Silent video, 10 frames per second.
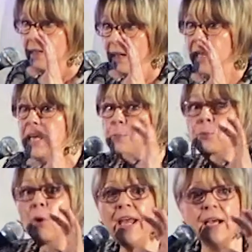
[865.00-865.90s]
a
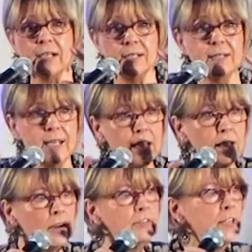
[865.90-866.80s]
Hebraic set
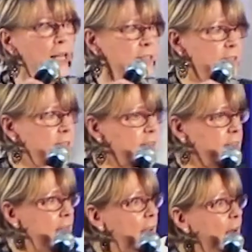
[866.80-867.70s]
of lenses,
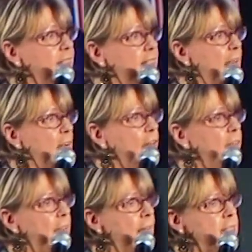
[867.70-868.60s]
a set of
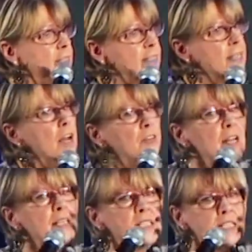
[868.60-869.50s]
lenses
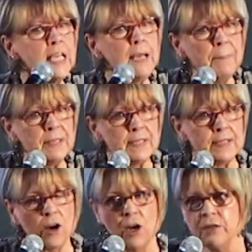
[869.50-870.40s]
that deepens
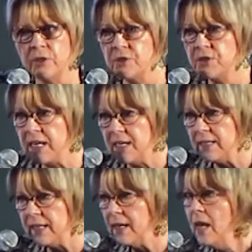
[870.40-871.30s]
our
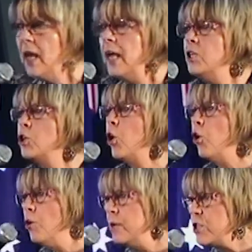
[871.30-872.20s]
understanding,
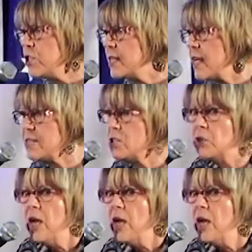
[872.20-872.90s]
encourages us to